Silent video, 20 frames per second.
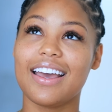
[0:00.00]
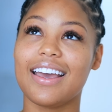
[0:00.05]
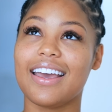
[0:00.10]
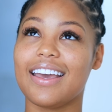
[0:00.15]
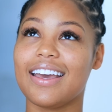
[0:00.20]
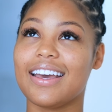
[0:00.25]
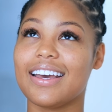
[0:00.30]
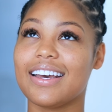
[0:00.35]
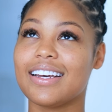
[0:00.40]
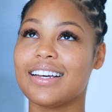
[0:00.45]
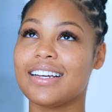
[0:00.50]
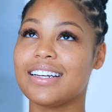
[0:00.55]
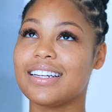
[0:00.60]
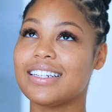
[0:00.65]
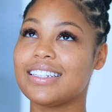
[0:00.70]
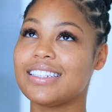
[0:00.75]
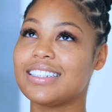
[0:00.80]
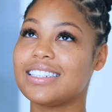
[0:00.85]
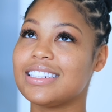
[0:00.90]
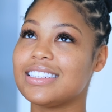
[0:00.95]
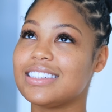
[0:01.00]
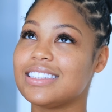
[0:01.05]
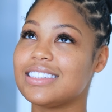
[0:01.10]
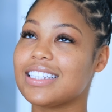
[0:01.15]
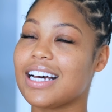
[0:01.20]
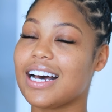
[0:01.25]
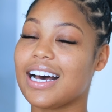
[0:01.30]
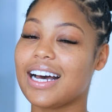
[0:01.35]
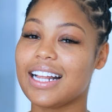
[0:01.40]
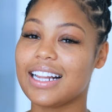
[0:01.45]

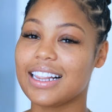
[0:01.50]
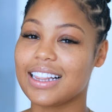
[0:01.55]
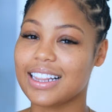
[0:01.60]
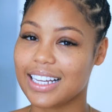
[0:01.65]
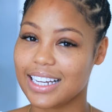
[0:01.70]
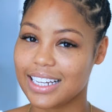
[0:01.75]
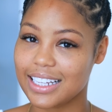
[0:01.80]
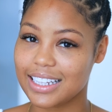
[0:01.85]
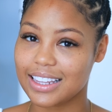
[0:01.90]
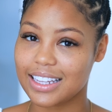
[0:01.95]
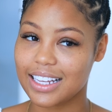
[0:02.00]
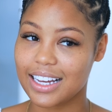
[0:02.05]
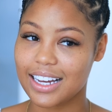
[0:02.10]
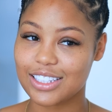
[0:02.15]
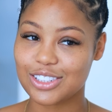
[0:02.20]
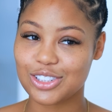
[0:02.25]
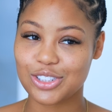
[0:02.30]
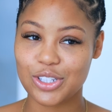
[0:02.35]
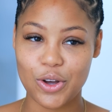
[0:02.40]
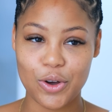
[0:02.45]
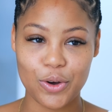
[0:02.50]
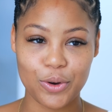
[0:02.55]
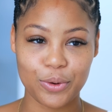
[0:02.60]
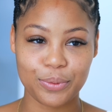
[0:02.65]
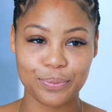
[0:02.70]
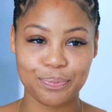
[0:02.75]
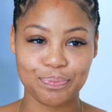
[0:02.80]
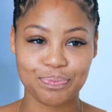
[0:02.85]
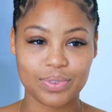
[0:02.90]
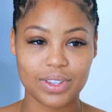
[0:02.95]
and I like that.
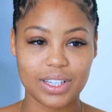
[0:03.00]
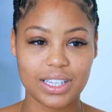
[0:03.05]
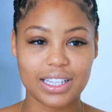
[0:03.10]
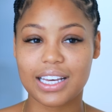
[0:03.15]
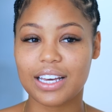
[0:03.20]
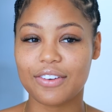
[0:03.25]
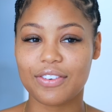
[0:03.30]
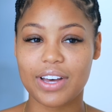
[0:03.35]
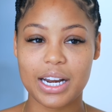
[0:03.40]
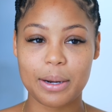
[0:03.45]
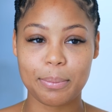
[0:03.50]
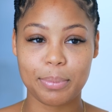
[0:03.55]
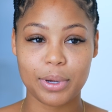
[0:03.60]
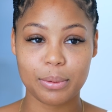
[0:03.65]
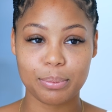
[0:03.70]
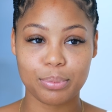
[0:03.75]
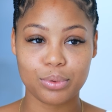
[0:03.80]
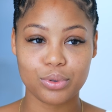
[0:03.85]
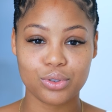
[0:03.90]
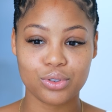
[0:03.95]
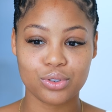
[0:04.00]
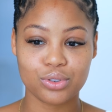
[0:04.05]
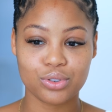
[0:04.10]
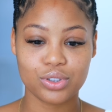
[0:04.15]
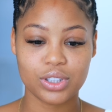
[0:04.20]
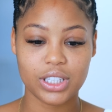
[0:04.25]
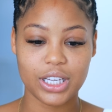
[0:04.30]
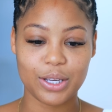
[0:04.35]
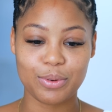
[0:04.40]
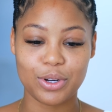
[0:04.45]
So like if I had a
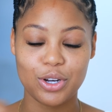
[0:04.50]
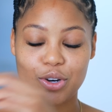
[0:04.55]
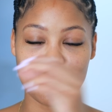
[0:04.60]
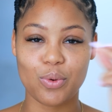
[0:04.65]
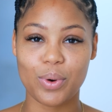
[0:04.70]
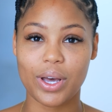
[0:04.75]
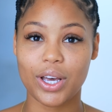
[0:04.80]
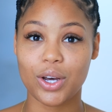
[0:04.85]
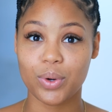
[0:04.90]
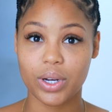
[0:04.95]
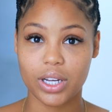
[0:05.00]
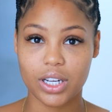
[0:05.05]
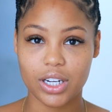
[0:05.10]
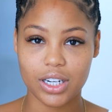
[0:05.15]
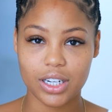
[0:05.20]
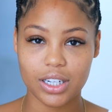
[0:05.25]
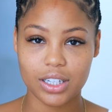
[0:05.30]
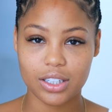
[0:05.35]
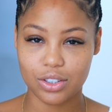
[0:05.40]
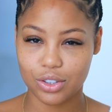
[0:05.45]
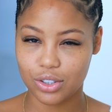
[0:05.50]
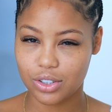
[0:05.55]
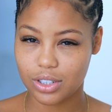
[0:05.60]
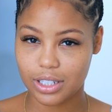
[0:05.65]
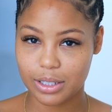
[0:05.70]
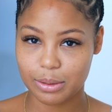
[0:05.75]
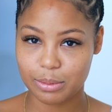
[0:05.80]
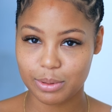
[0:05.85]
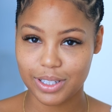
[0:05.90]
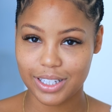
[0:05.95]
pimple, it would go away quicker, you know
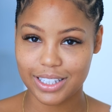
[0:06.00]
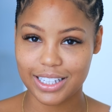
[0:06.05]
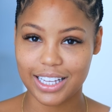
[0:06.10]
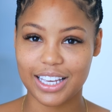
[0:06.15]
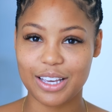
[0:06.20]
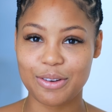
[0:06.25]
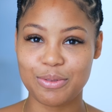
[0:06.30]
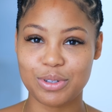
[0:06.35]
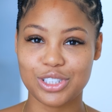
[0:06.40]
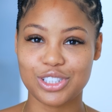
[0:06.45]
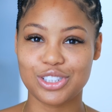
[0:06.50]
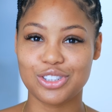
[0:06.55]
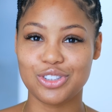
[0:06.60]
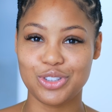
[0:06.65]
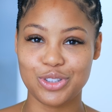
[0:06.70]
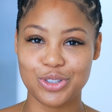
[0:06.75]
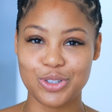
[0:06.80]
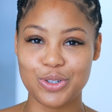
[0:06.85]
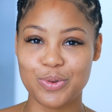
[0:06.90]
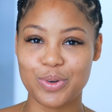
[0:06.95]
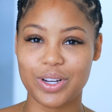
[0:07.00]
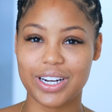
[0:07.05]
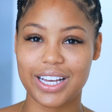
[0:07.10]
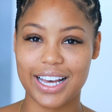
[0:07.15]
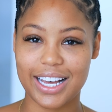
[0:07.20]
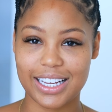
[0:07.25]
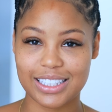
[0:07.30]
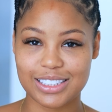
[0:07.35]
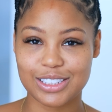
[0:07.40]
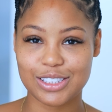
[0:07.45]
what I mean? Like it would just do what it
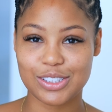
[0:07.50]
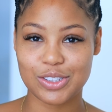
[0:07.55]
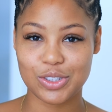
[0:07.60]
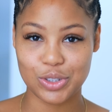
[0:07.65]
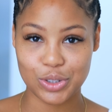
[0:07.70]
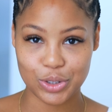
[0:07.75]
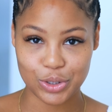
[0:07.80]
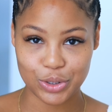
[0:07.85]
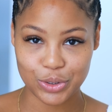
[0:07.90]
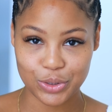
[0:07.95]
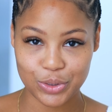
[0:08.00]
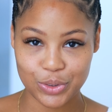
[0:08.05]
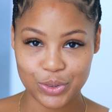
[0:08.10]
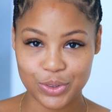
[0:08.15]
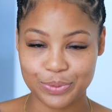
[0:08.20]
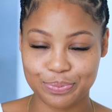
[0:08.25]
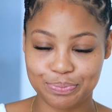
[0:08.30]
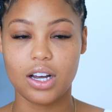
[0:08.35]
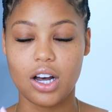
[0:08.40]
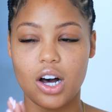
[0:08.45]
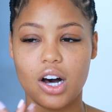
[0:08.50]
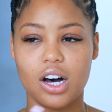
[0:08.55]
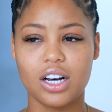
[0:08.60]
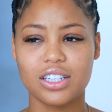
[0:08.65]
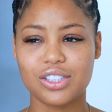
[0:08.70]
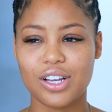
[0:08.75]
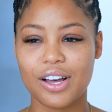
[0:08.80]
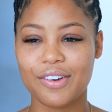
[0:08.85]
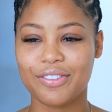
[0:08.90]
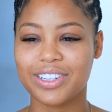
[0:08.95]
has to do.
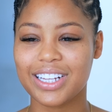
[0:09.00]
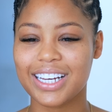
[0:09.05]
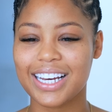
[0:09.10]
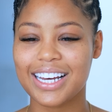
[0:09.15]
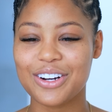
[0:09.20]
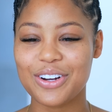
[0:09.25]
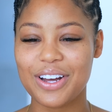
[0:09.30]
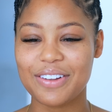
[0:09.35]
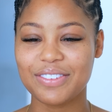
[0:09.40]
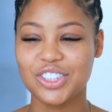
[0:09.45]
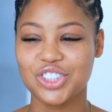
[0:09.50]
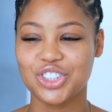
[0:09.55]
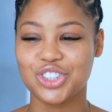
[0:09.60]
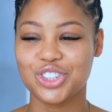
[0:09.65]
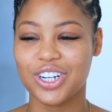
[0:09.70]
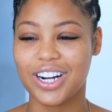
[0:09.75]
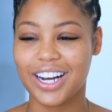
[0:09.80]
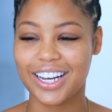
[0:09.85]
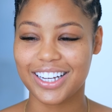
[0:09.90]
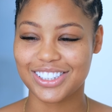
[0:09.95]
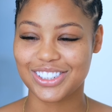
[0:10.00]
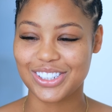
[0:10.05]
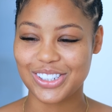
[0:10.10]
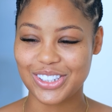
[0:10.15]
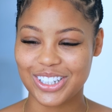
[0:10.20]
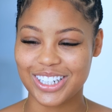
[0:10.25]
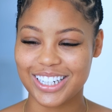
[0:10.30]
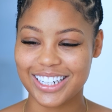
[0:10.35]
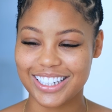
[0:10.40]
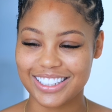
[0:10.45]
Also, I feel like I don't have to try as
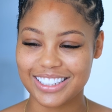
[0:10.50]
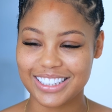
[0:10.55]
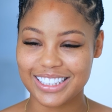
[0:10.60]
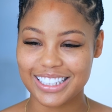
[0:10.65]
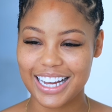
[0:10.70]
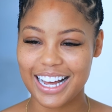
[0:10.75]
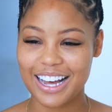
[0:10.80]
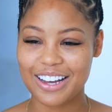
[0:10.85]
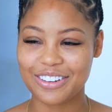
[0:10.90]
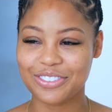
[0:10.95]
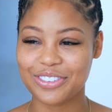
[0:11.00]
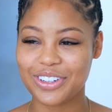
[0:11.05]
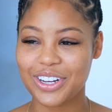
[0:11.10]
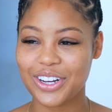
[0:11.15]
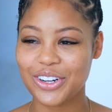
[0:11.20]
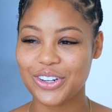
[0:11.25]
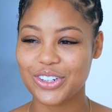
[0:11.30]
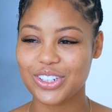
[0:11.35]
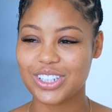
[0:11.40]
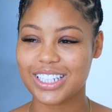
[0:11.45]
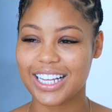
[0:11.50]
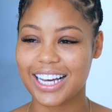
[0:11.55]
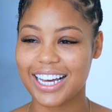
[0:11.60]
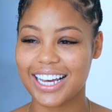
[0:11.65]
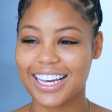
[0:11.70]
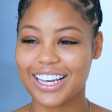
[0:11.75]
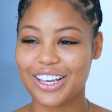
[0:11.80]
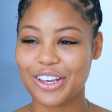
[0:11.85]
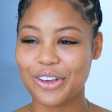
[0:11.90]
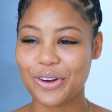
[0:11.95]
hard. I felt
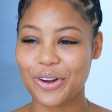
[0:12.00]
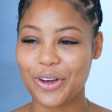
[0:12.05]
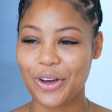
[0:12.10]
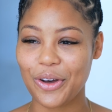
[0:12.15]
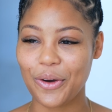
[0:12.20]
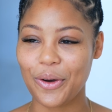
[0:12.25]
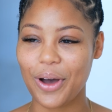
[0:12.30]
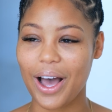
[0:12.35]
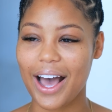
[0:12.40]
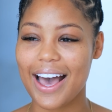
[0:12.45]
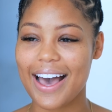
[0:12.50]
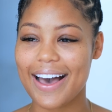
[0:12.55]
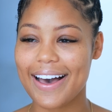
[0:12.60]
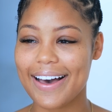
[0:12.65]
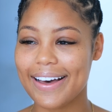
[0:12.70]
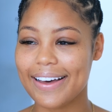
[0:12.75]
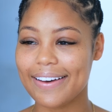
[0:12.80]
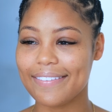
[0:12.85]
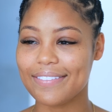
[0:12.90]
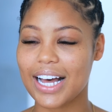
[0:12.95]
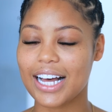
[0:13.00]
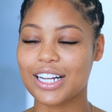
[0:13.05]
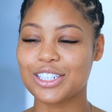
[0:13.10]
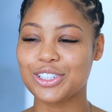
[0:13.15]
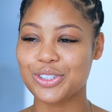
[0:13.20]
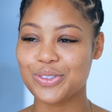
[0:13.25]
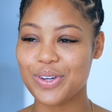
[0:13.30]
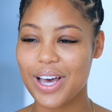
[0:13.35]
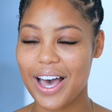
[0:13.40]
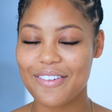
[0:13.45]
like, you know, I
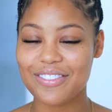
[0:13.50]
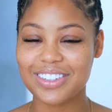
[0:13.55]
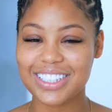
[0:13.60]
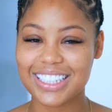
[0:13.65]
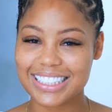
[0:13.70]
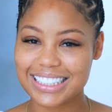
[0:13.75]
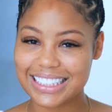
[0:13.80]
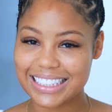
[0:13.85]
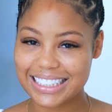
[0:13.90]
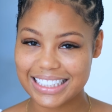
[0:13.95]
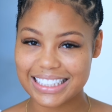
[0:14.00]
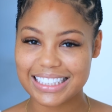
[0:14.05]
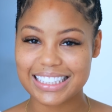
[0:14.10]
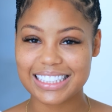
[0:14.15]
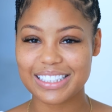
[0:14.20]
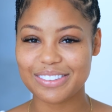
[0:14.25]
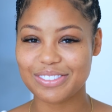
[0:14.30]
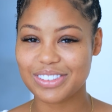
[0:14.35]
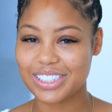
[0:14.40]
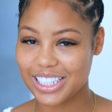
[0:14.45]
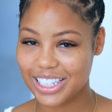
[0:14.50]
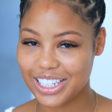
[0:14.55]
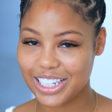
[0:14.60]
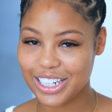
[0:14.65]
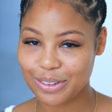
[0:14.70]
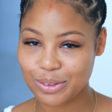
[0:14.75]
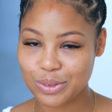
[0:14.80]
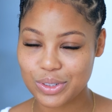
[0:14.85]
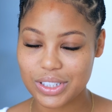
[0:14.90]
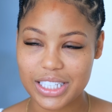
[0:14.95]
do have an extensive
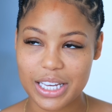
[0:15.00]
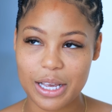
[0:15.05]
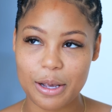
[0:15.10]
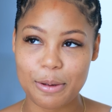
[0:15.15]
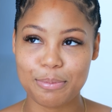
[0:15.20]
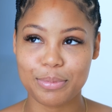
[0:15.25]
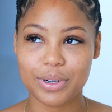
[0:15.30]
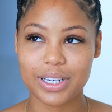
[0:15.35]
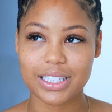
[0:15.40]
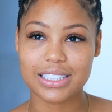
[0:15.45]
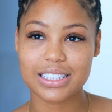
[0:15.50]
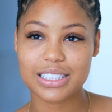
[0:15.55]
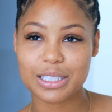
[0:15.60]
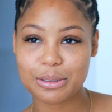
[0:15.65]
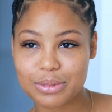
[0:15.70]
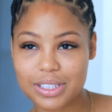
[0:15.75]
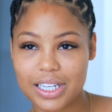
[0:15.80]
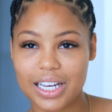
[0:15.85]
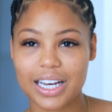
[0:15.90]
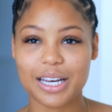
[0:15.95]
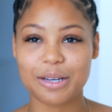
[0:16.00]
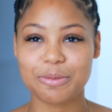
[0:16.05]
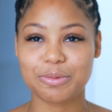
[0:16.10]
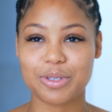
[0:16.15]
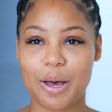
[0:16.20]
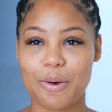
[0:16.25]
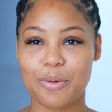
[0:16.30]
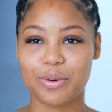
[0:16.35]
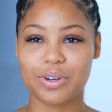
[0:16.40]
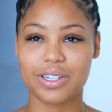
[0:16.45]
skincare routine, but sometimes
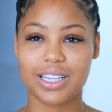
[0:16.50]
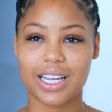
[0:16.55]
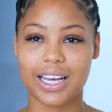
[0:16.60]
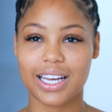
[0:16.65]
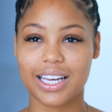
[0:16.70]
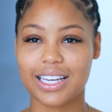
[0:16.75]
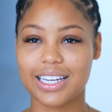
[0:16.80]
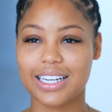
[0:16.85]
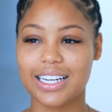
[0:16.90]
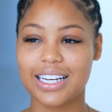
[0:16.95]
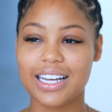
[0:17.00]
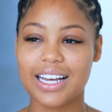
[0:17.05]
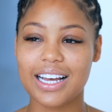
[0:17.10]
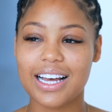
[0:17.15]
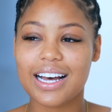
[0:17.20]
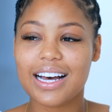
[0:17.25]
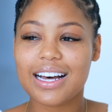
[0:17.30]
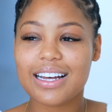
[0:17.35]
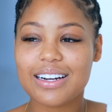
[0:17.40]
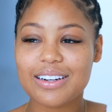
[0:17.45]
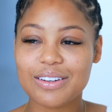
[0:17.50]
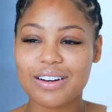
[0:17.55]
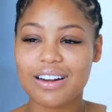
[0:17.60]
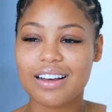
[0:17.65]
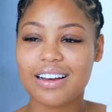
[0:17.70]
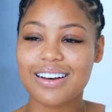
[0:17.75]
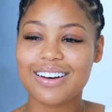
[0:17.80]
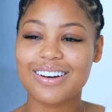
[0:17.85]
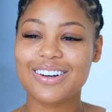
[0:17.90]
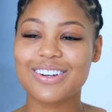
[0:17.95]
I would like, I don't
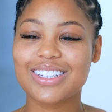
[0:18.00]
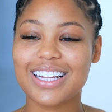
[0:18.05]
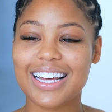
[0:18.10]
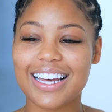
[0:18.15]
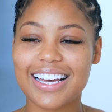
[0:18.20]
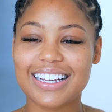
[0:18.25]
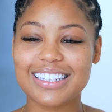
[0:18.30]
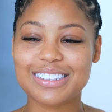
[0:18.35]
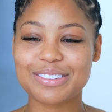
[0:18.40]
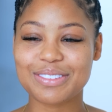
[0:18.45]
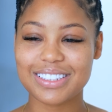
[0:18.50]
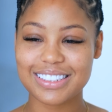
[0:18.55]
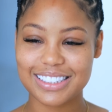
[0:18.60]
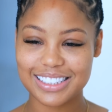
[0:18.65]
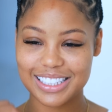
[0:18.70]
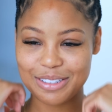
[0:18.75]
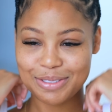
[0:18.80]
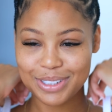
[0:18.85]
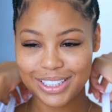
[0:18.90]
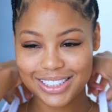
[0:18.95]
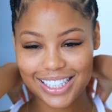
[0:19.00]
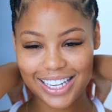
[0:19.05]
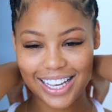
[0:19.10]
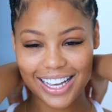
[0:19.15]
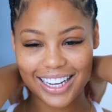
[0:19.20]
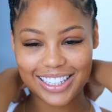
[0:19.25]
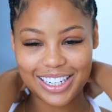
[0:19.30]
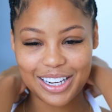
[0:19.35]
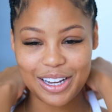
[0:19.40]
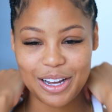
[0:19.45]
know, like is my skin about to
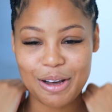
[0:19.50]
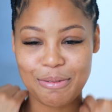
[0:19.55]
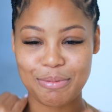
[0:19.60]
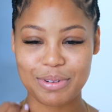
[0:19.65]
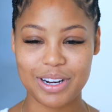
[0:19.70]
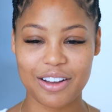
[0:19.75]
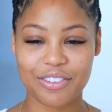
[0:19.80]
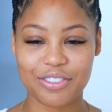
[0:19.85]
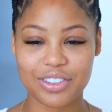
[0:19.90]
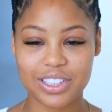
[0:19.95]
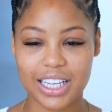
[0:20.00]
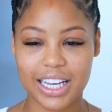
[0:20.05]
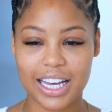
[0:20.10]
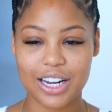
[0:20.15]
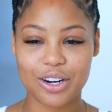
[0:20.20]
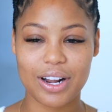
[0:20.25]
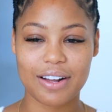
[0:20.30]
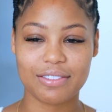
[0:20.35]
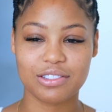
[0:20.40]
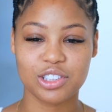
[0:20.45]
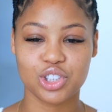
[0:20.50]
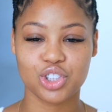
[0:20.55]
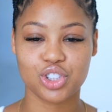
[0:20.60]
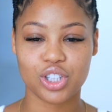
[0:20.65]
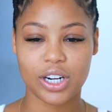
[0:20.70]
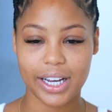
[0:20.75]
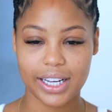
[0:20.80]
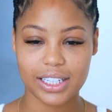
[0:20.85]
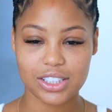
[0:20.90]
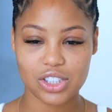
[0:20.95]
act up? And I feel like I don't have to
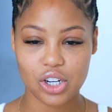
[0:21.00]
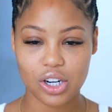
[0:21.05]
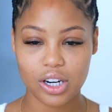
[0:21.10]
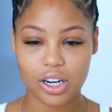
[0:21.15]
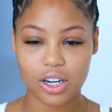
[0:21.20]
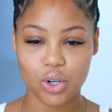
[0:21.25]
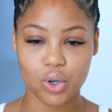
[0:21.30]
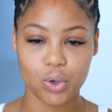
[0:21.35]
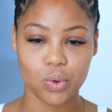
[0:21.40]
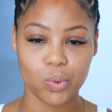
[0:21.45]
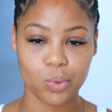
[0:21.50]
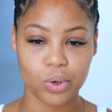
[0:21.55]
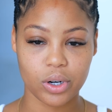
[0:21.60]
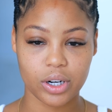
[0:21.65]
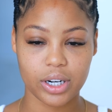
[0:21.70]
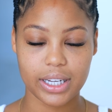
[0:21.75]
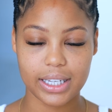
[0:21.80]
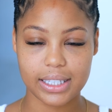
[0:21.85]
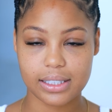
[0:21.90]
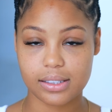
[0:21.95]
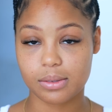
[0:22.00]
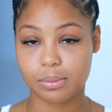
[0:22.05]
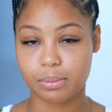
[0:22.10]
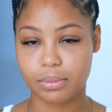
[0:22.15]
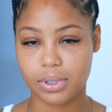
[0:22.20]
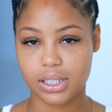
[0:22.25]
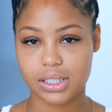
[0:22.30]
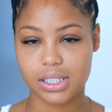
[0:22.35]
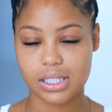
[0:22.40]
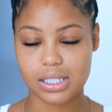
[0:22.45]
try as hard or worry as
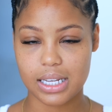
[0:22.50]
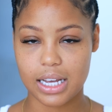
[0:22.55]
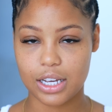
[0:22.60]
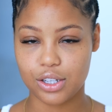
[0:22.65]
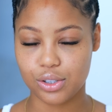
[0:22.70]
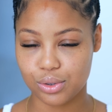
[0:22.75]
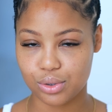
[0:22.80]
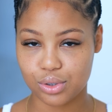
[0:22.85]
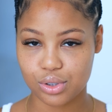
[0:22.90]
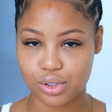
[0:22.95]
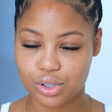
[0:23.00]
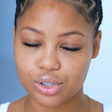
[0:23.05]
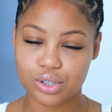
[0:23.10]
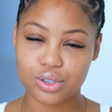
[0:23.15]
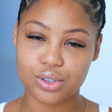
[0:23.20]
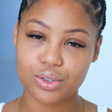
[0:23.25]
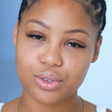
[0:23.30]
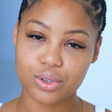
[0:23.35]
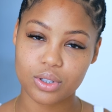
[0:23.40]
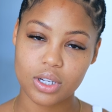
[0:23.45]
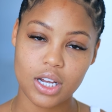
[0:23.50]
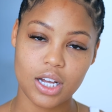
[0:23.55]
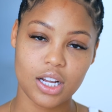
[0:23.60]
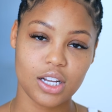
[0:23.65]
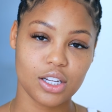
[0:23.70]
much as I used to.